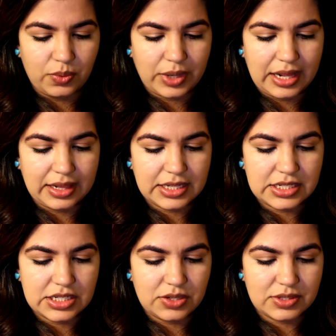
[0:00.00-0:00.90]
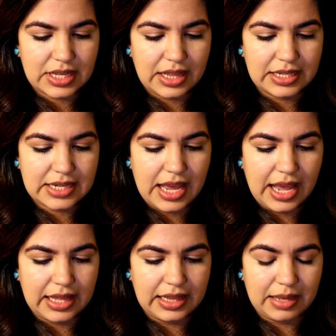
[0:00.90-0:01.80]
what I like to do is I like to
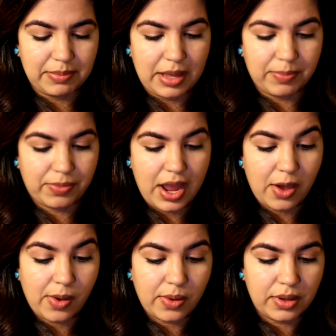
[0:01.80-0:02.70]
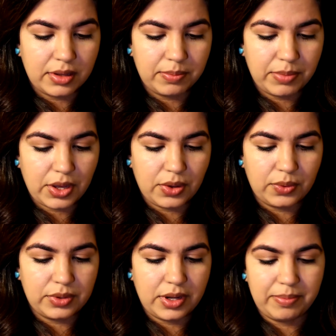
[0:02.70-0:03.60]
highlight my brow
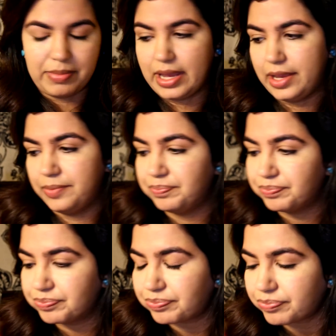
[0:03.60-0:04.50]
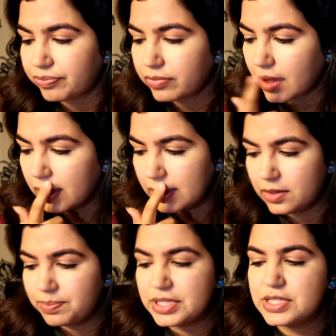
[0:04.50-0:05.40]
bone, my
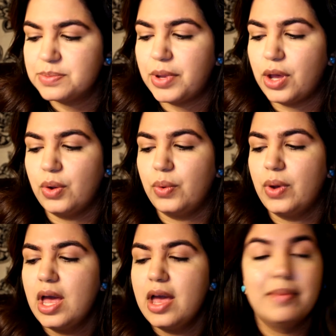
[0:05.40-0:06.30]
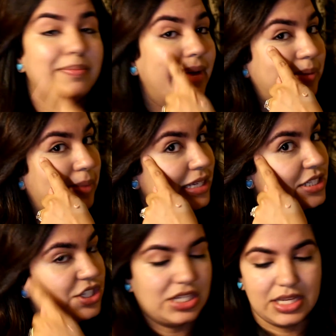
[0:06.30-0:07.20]
Cupid's bow, and my
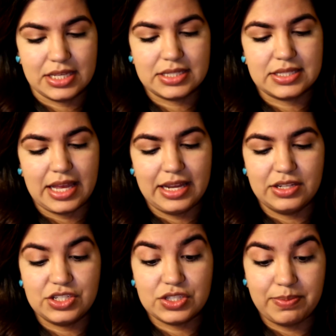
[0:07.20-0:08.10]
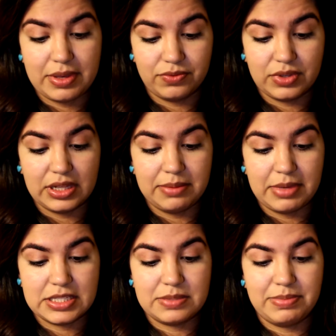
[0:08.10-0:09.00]
cheeks. And it just really
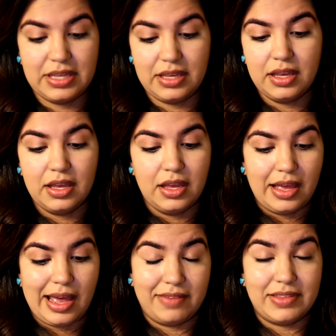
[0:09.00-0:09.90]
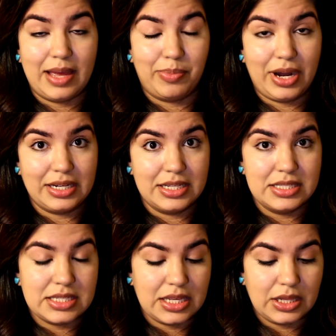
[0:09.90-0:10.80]
makes me have that
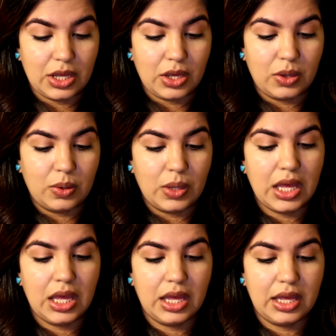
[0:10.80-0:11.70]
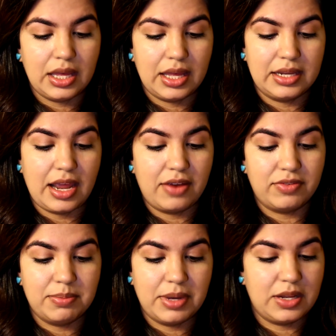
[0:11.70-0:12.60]
pregnancy glow, and
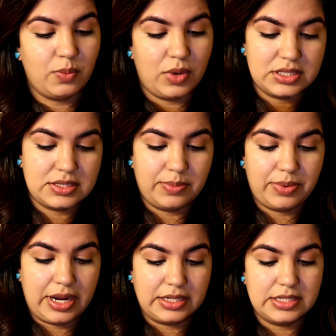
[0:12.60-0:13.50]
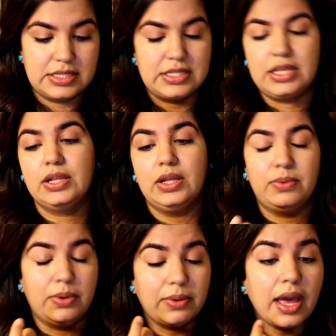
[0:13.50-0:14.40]
everybody wants the pregnancy glow,
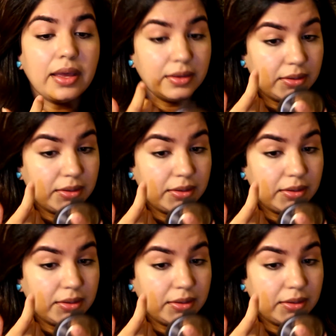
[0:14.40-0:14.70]
okay?